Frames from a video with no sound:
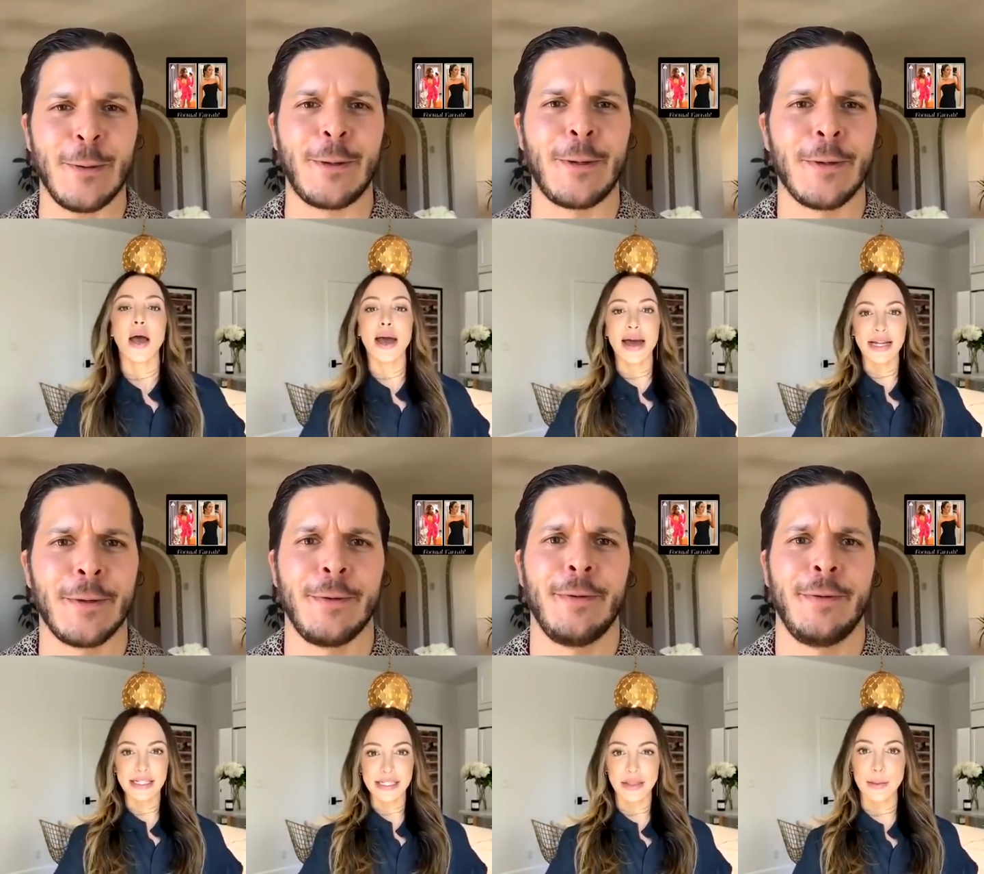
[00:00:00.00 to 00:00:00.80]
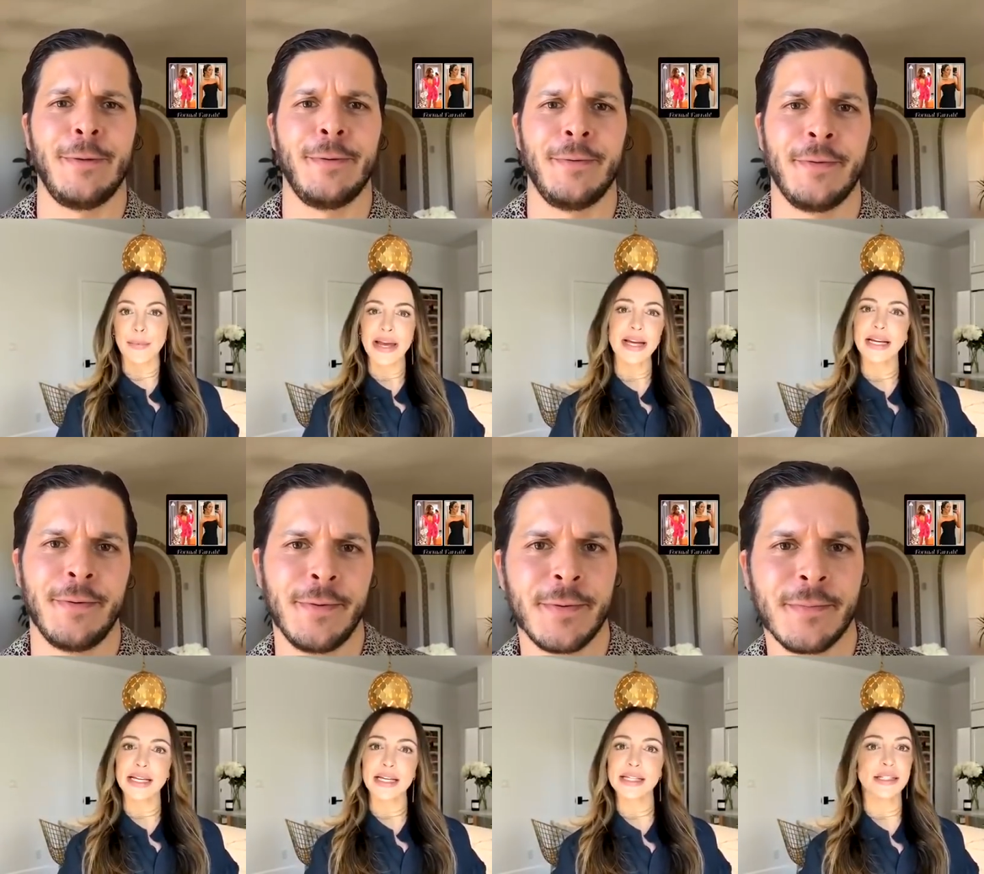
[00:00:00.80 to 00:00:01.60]
Speaker 1: And the pink
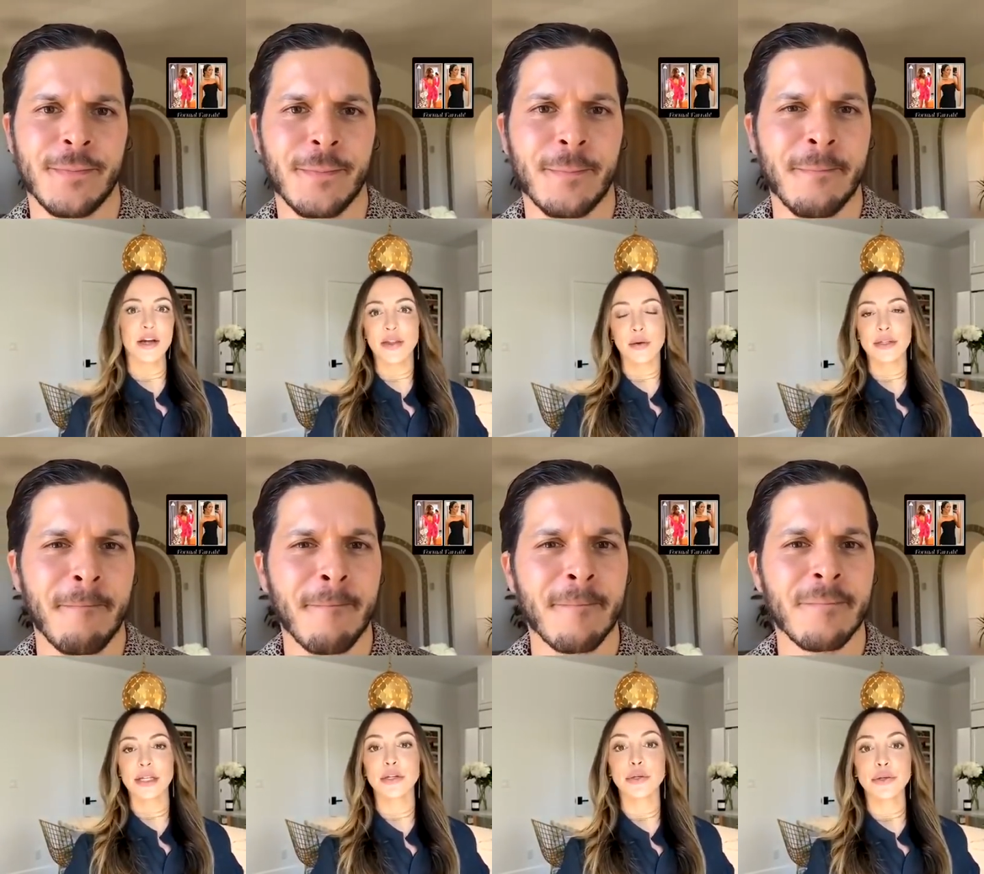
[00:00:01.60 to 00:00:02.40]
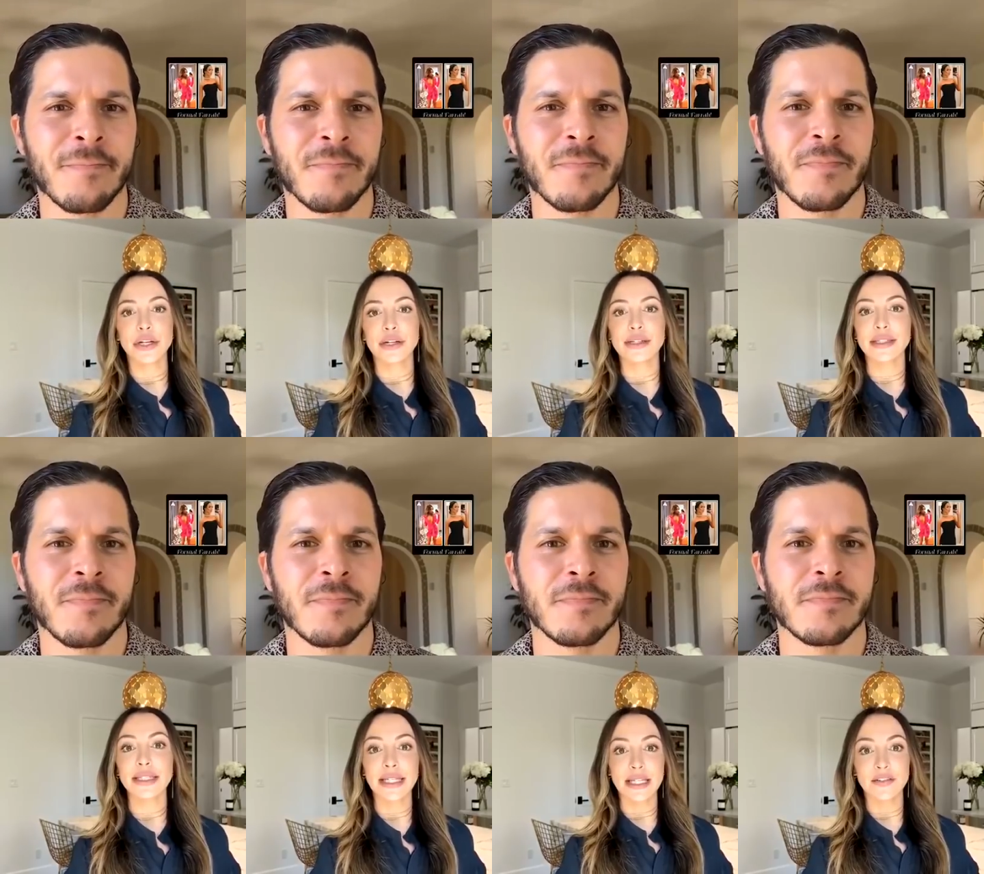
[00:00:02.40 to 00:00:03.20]
is no, that was a New Year's
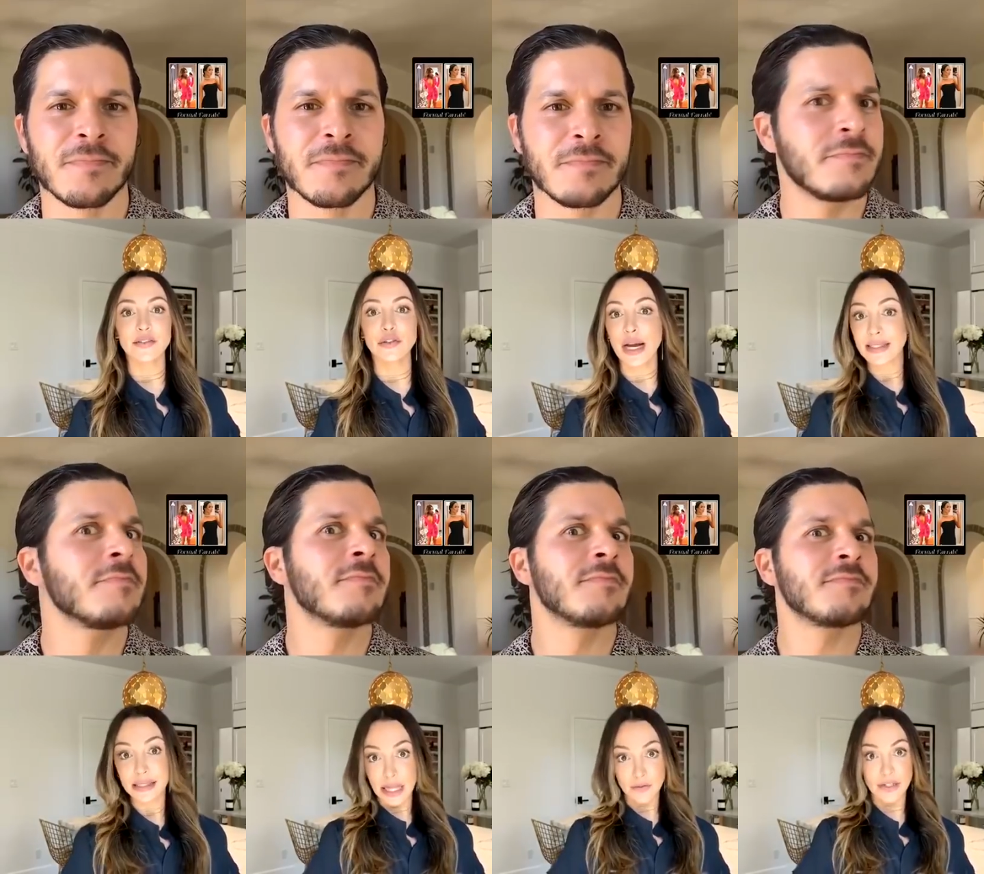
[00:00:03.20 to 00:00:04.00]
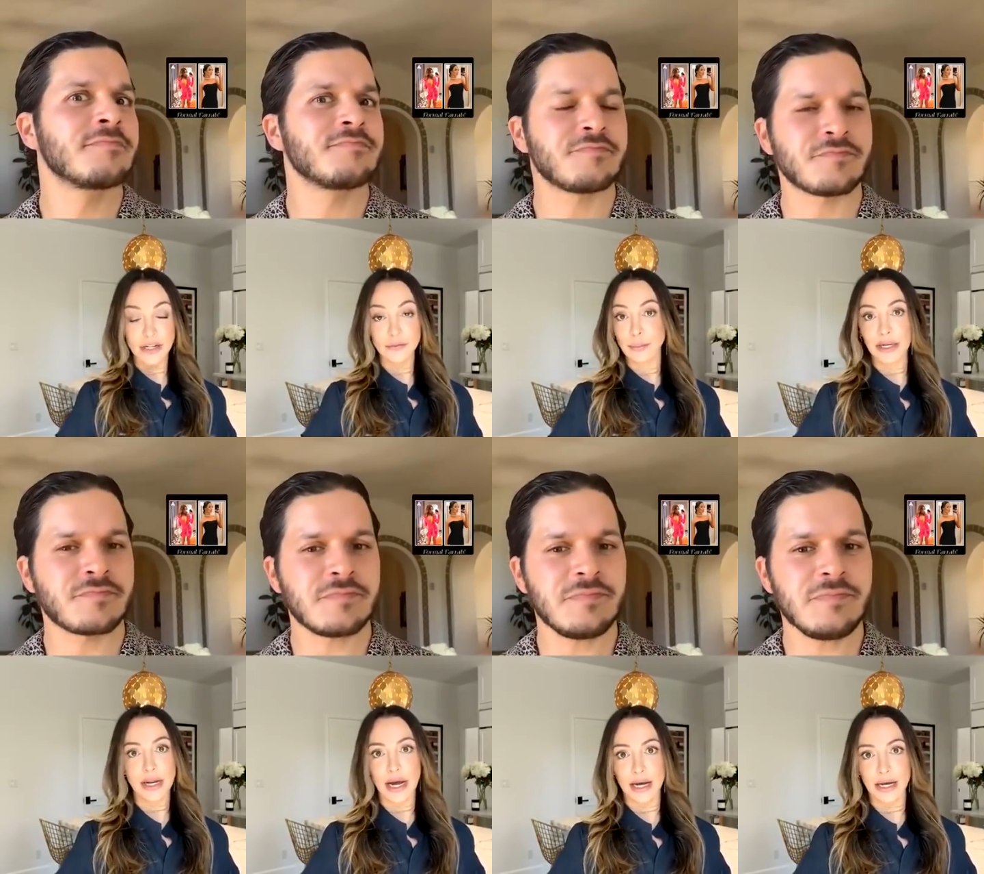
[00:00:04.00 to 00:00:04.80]
Eve dress. Loved it, but
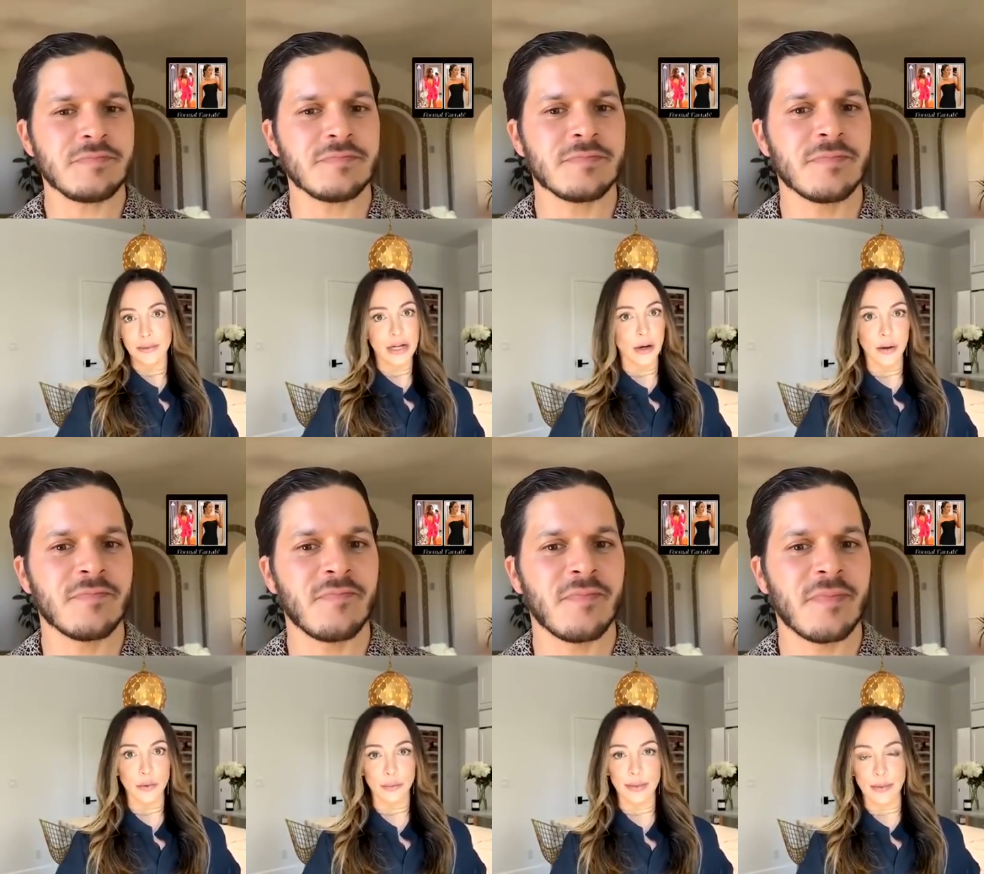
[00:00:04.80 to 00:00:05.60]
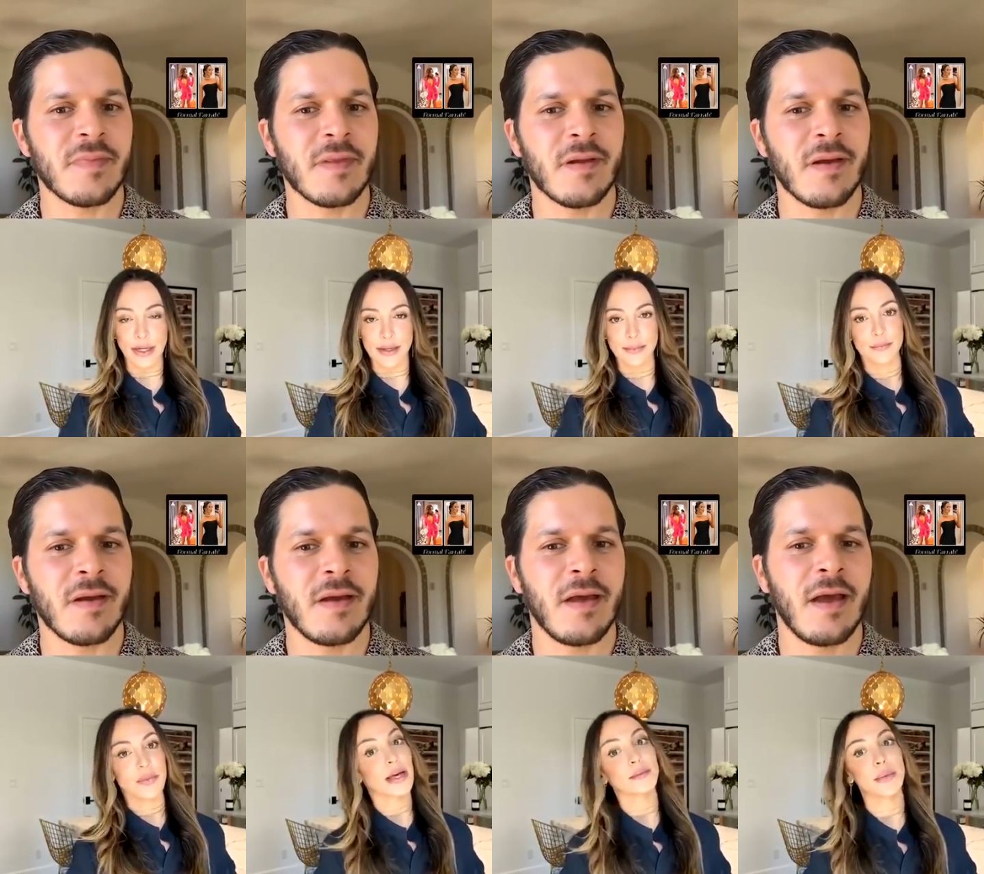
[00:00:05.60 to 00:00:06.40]
uh, no, I won't be bringing
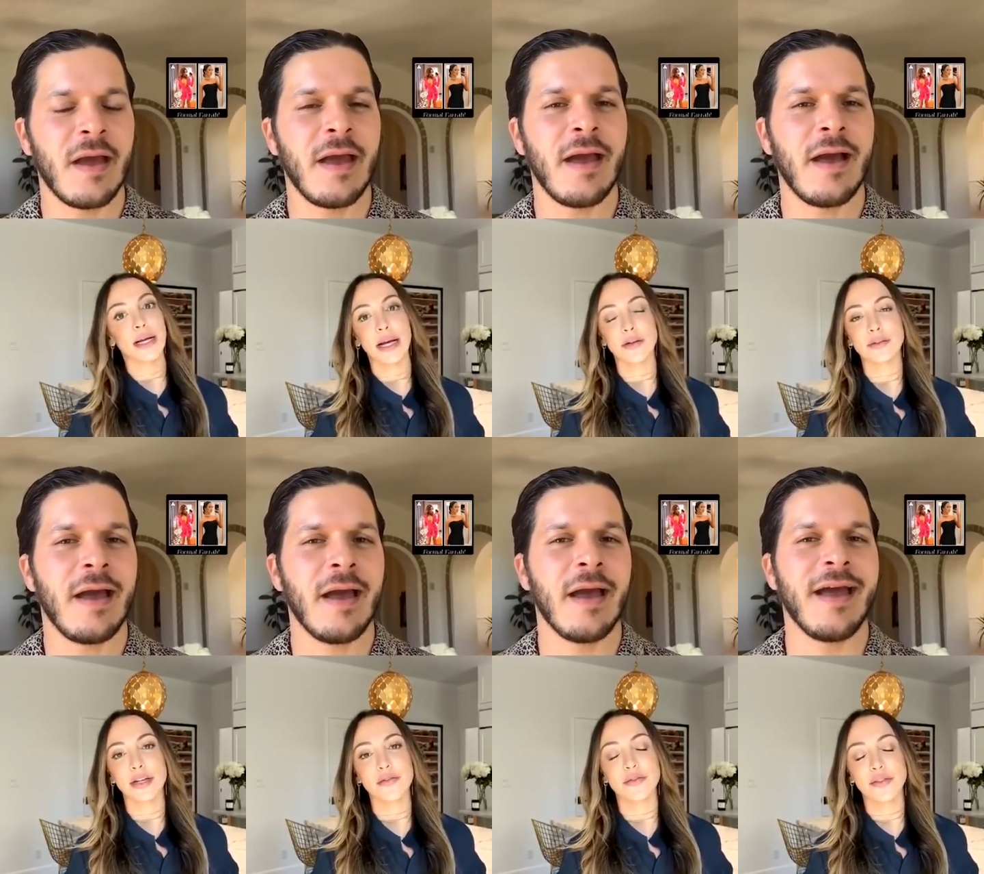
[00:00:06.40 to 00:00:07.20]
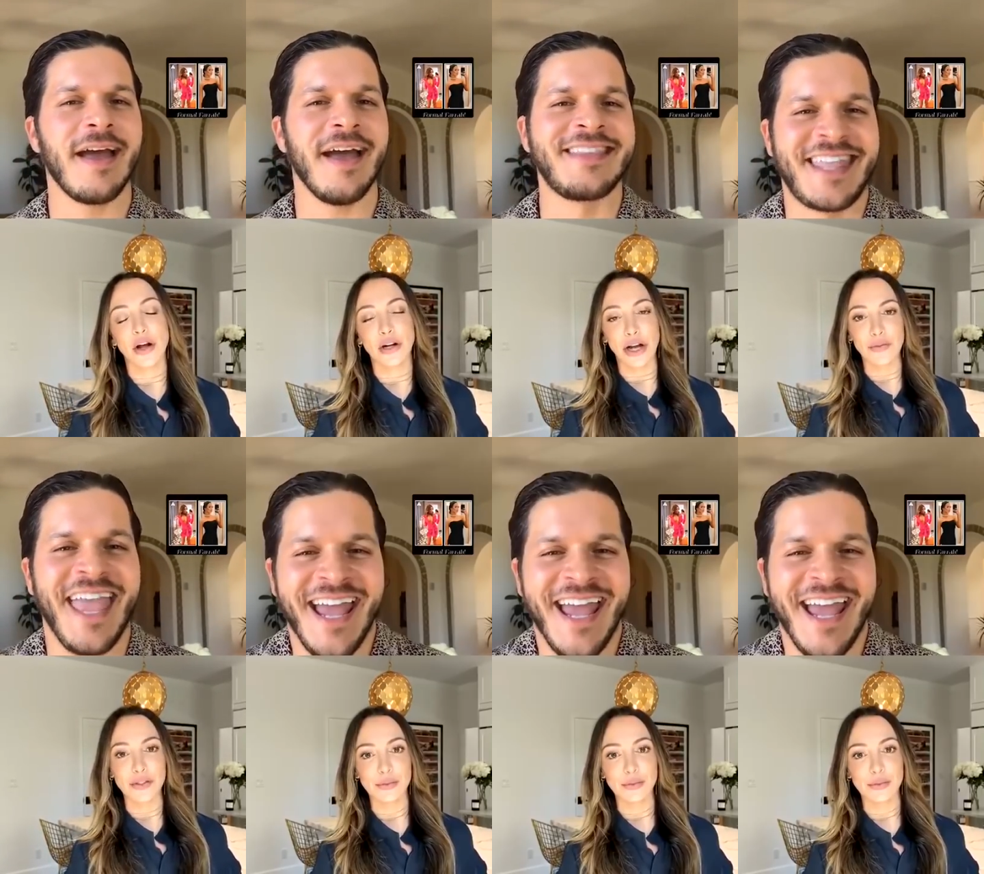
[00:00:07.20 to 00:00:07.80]
that back out of the archives.